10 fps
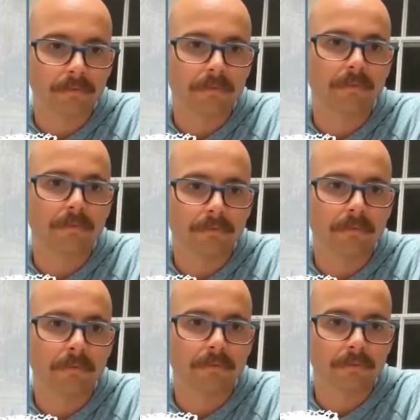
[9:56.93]

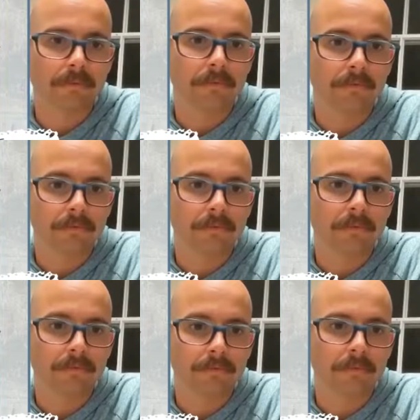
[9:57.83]

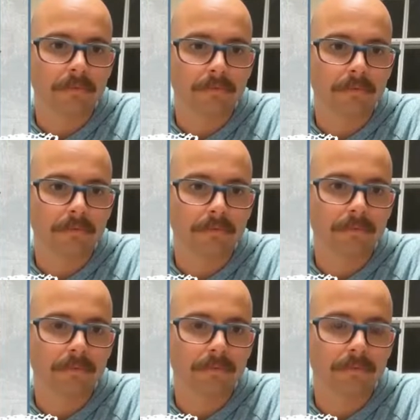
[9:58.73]

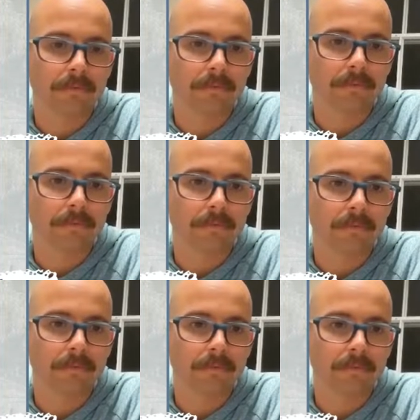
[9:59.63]

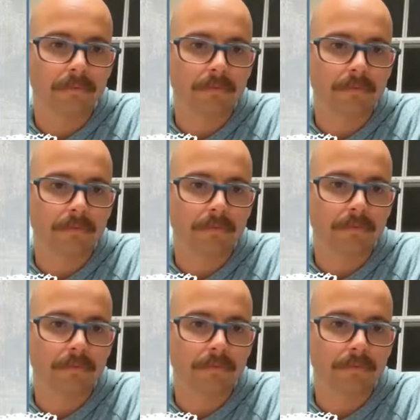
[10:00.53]

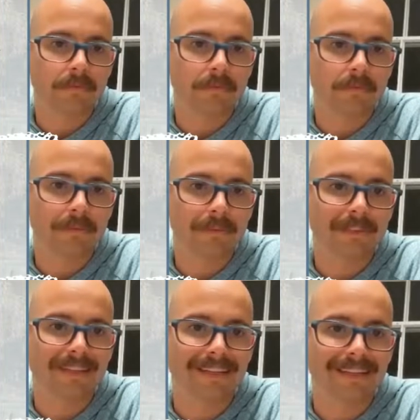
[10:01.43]

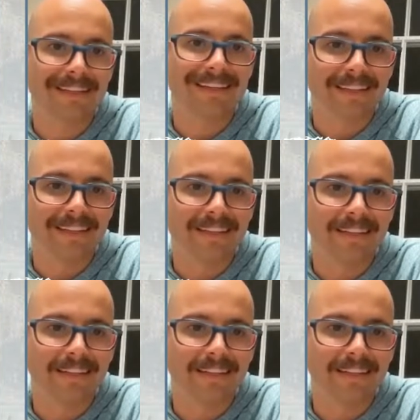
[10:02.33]
(silent)